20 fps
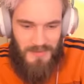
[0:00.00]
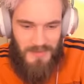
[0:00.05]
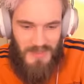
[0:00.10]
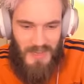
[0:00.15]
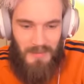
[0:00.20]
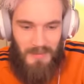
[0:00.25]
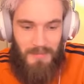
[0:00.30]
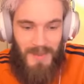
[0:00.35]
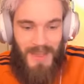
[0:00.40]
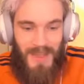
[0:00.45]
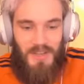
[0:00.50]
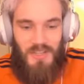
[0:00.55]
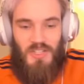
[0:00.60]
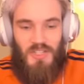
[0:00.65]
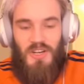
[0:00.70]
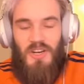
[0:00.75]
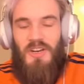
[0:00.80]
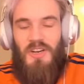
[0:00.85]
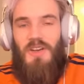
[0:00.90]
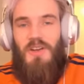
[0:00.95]
That man
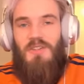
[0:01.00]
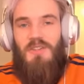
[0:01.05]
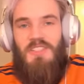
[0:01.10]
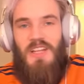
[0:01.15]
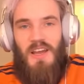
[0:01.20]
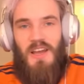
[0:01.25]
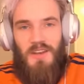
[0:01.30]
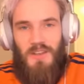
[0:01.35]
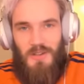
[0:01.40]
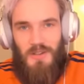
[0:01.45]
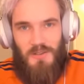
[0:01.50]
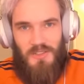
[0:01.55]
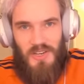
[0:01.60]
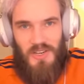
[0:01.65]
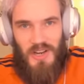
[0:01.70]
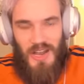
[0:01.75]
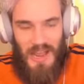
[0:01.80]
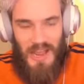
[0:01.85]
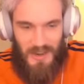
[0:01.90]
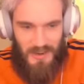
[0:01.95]
sure knows how to use
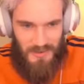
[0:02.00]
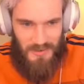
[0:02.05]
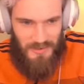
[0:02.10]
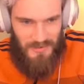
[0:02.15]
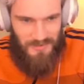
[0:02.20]
a ladder.